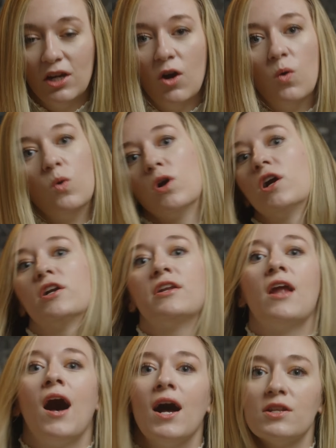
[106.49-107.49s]
or
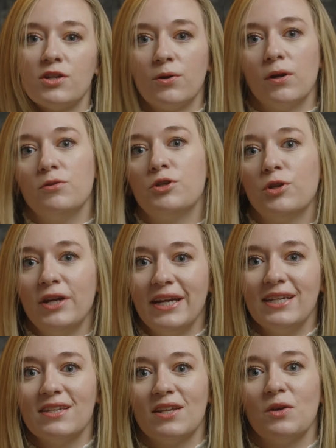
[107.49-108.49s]
not to grow trees in